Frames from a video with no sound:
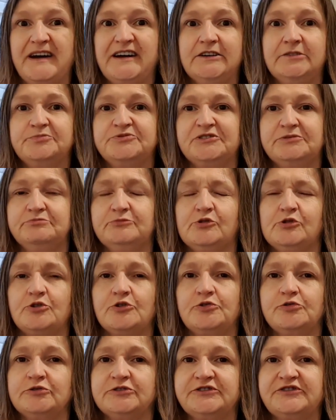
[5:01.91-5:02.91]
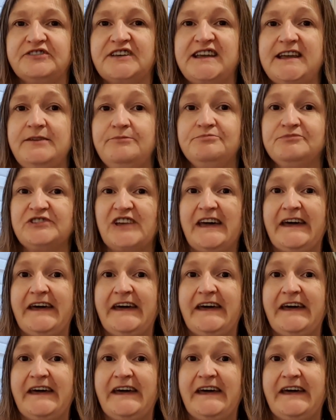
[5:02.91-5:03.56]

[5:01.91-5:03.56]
pick up some more of those frames